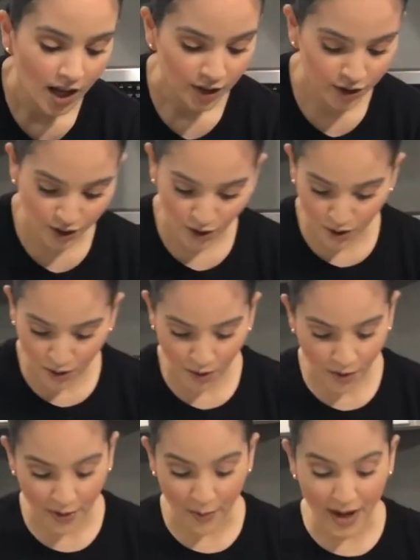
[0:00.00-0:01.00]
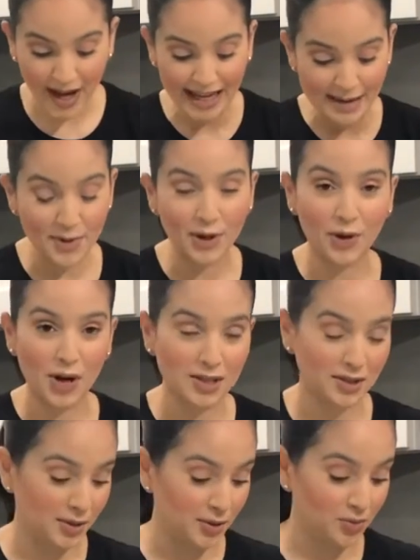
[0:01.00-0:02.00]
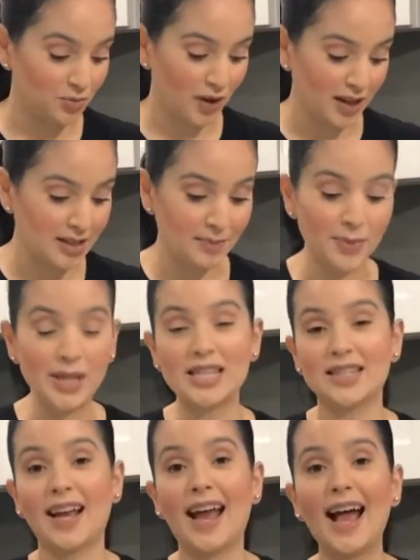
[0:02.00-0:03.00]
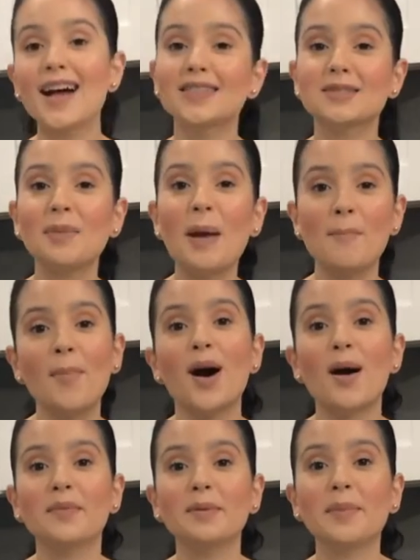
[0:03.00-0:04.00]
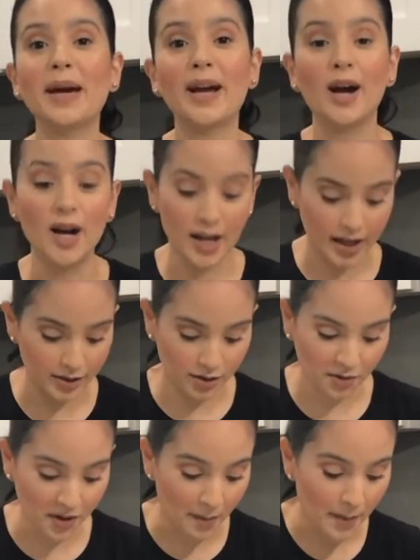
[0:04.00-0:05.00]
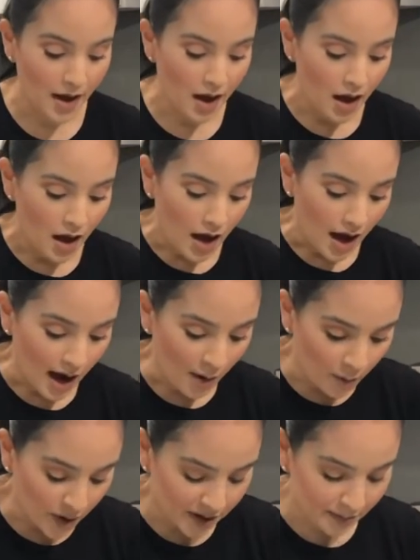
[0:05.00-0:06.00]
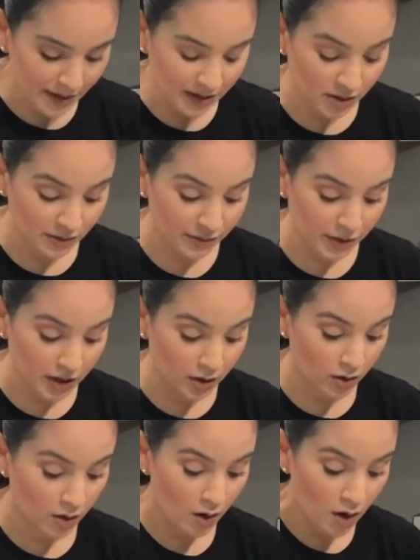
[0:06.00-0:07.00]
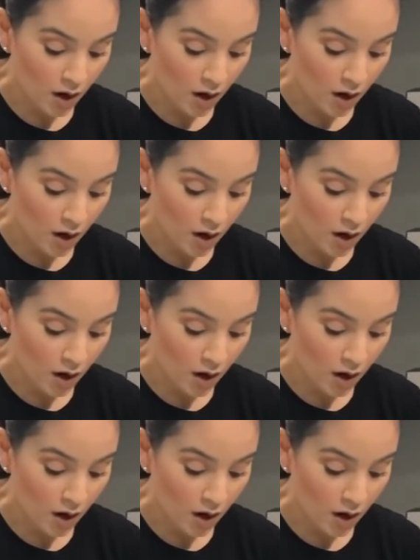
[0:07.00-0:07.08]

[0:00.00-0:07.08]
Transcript: So the way I came across this recipe is I asked my mom and my aunt, I told them, I want to make sofrito.